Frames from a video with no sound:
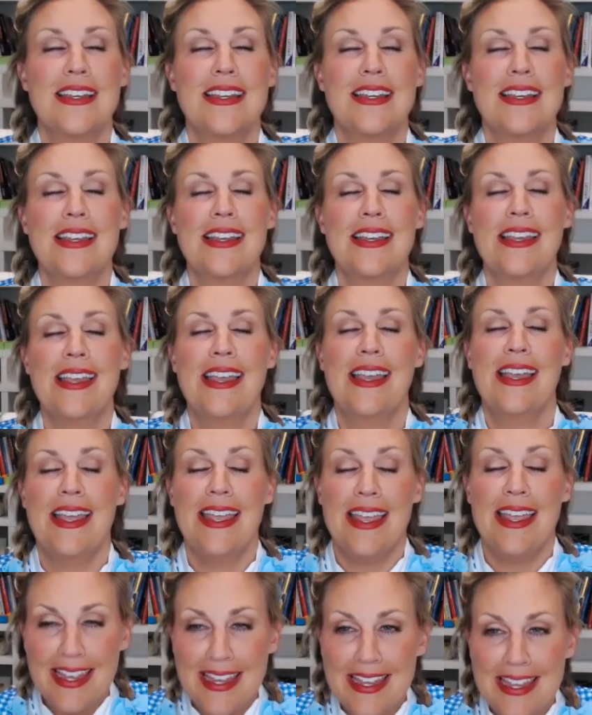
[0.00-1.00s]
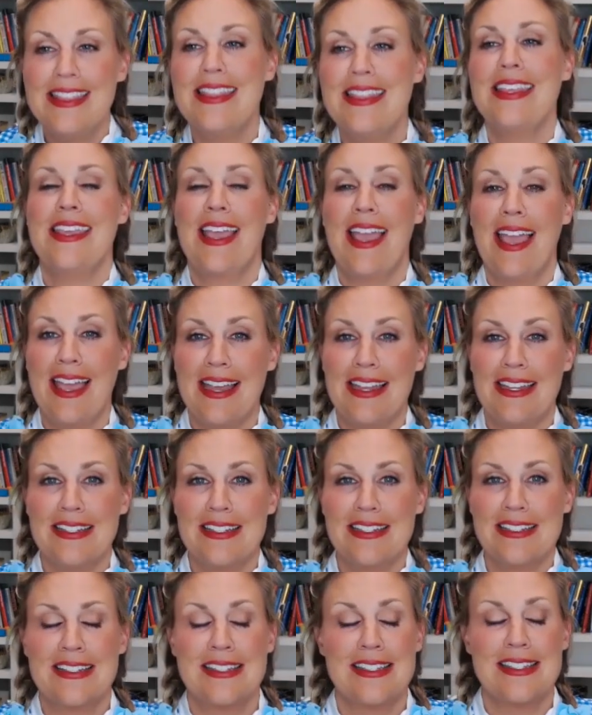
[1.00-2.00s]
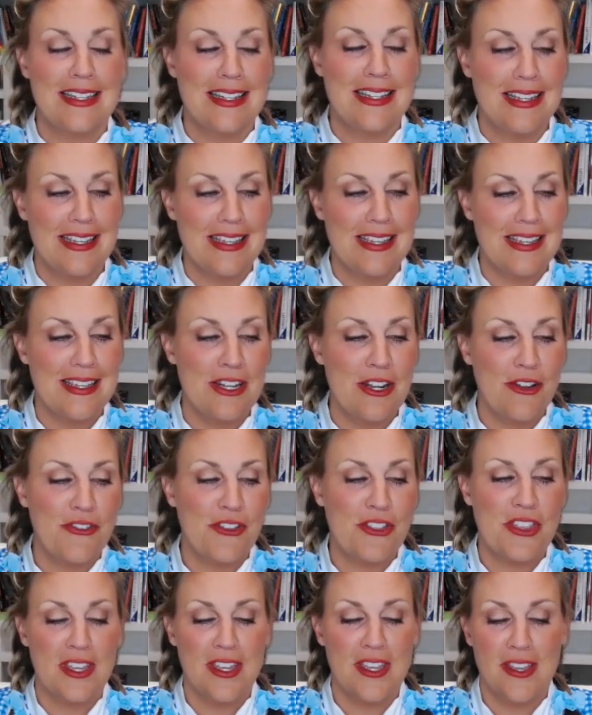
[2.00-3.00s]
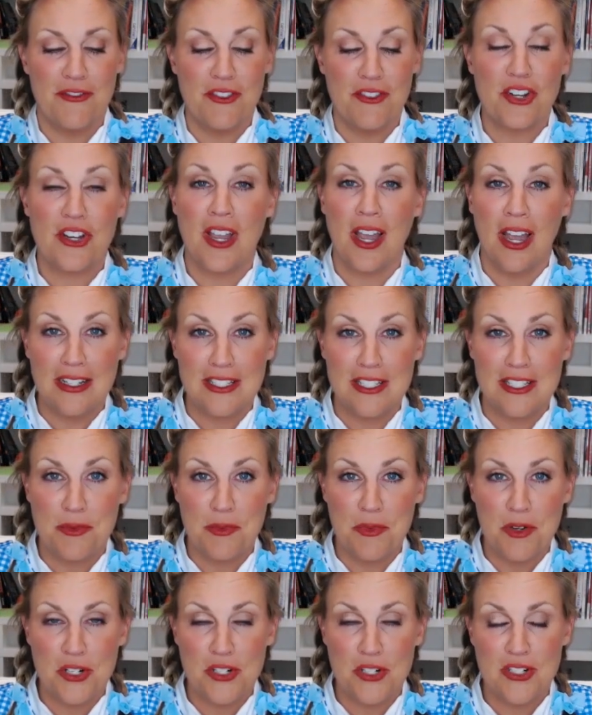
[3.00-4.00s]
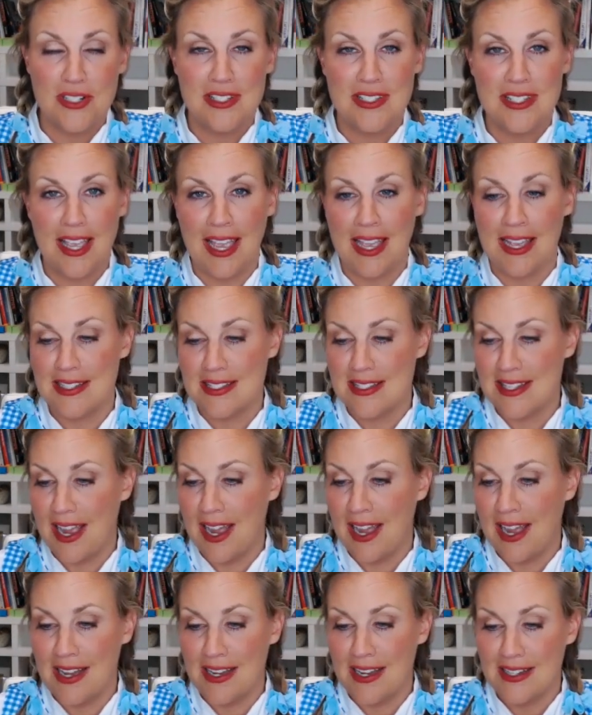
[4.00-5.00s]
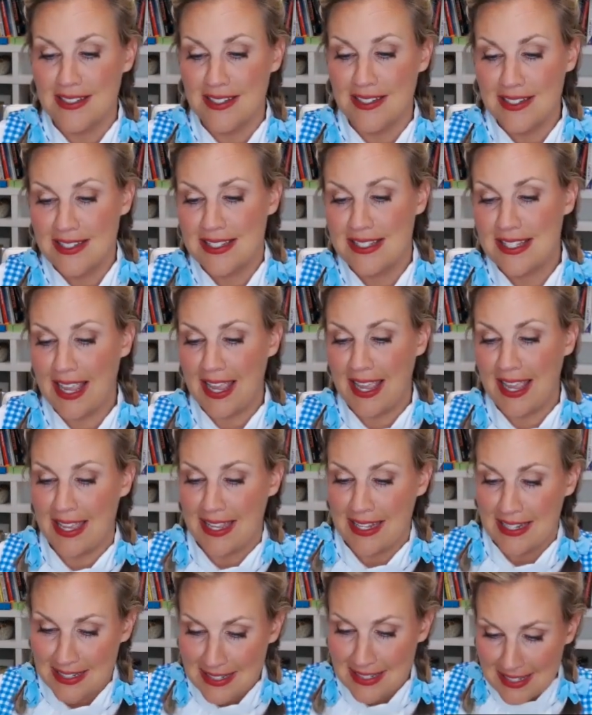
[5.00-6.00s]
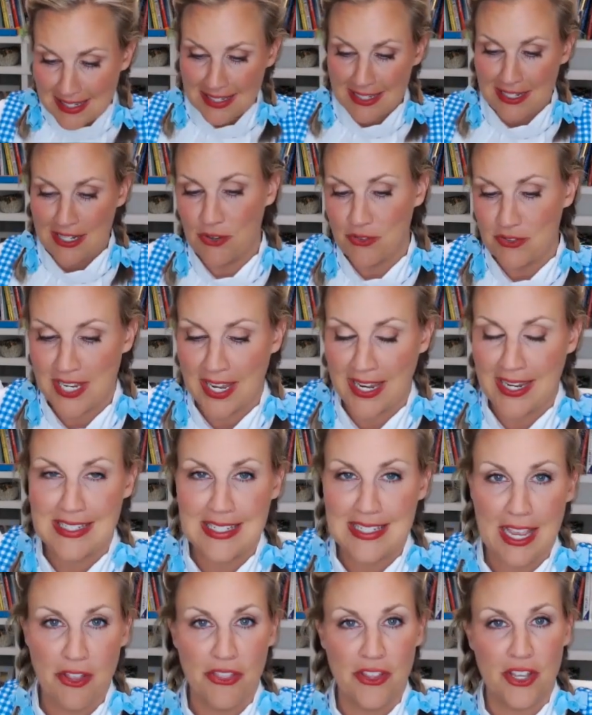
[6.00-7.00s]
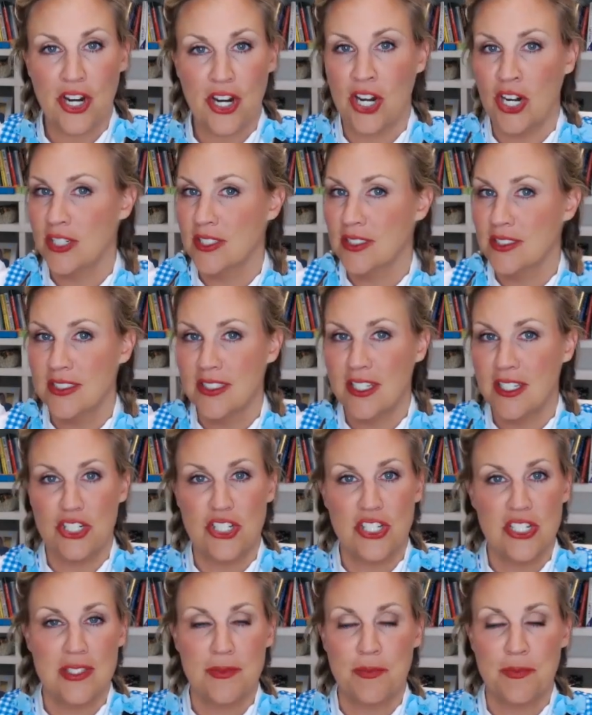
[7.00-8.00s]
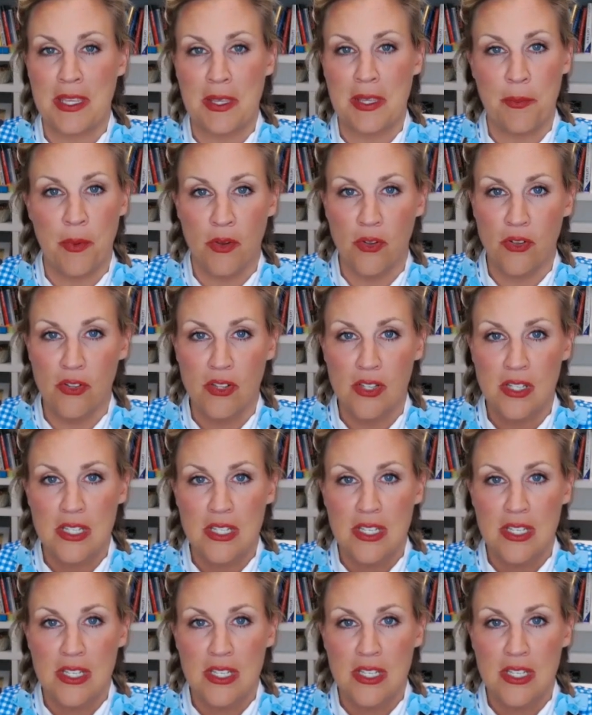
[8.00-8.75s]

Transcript: In the end, you know, if you think of your customers as Oz and, you know, take down the curtain, they're just people.